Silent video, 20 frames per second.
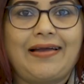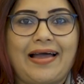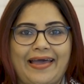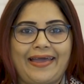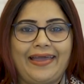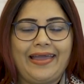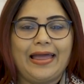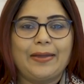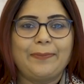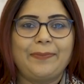
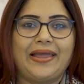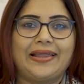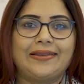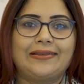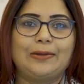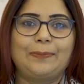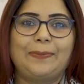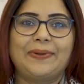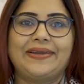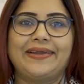Hi, I'm
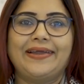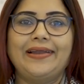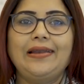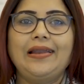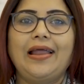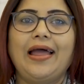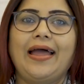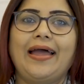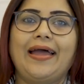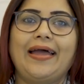Hetal
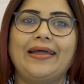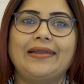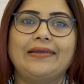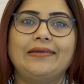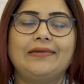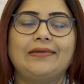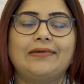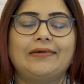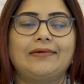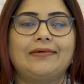Patel
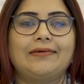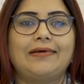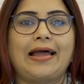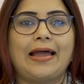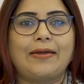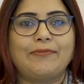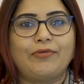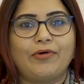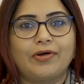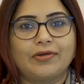and
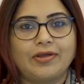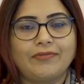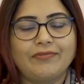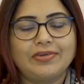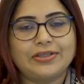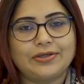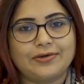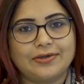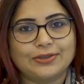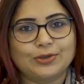I'm working
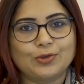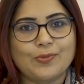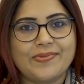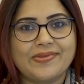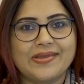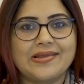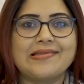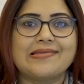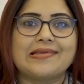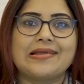with Trust
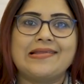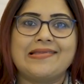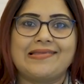Group since